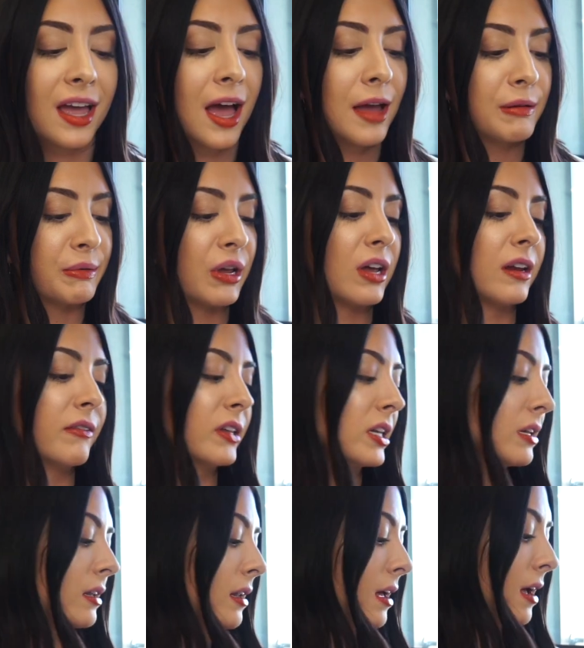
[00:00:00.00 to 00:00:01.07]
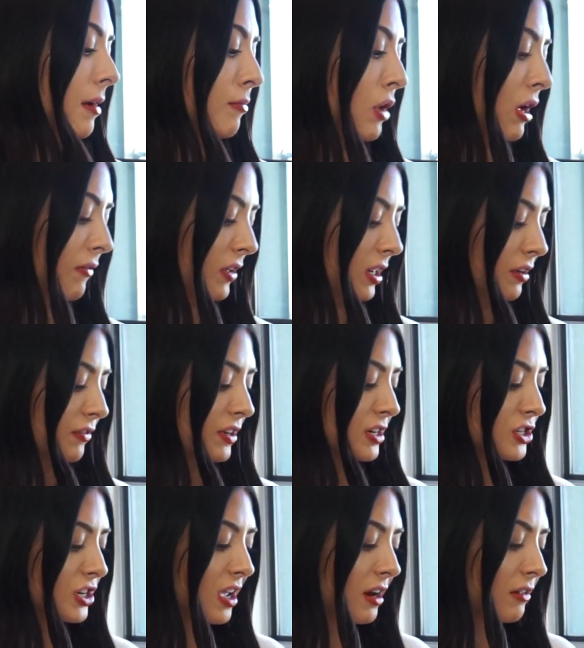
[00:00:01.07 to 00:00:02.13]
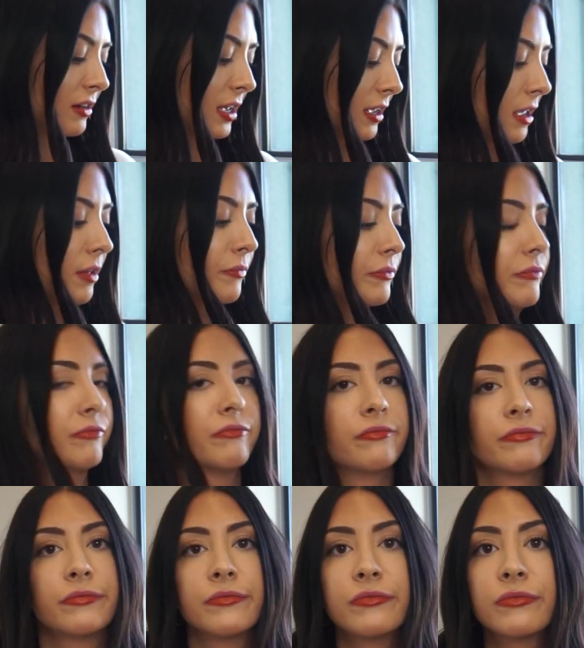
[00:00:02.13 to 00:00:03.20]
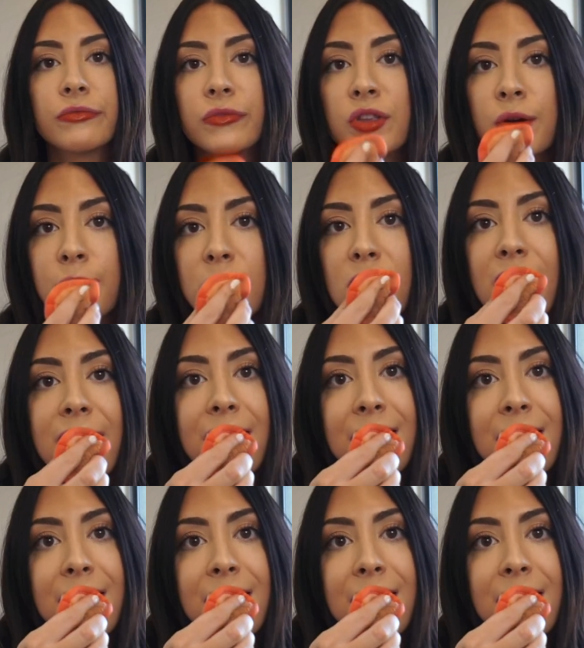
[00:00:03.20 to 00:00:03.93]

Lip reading: I'm not even gonna finish it. I don't like it. Nope.